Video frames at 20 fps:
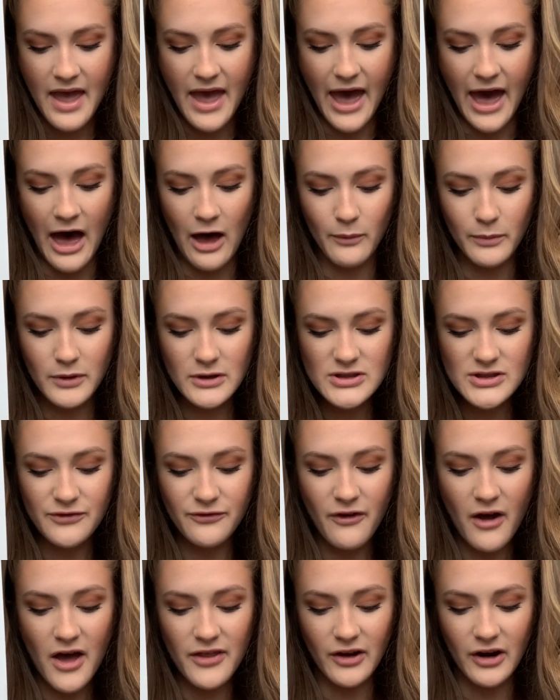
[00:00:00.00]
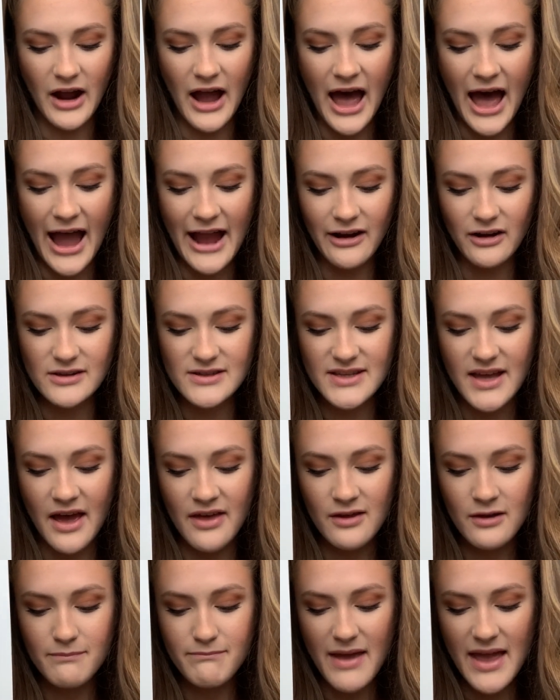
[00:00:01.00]
Albert's father hires
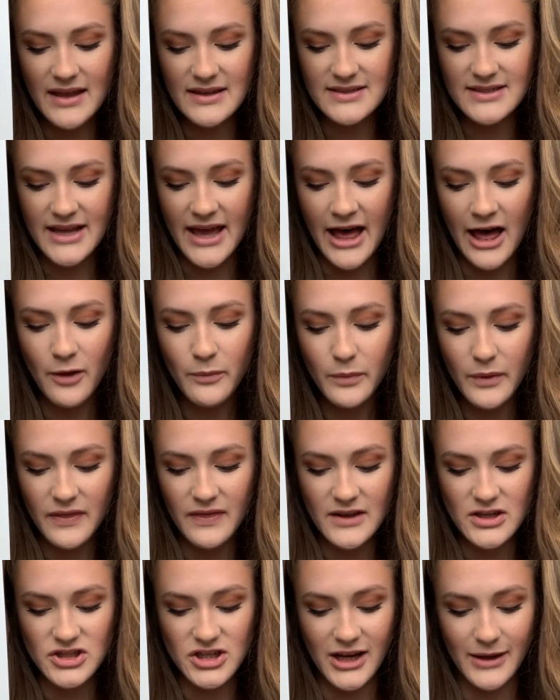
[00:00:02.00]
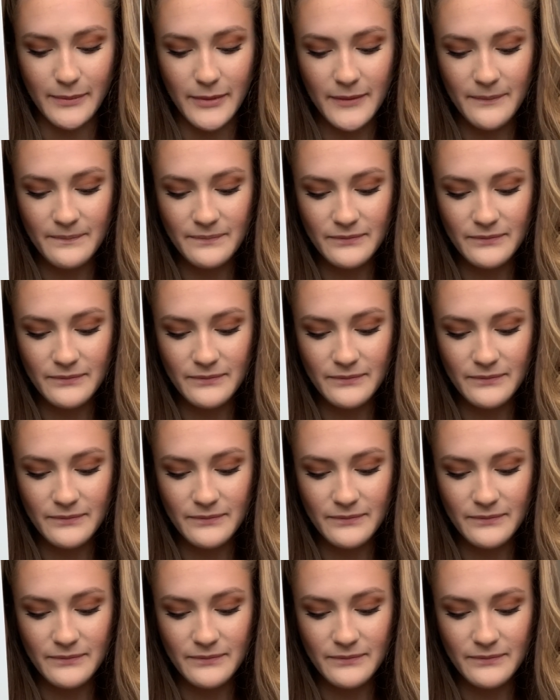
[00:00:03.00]
other men to help with the sheep.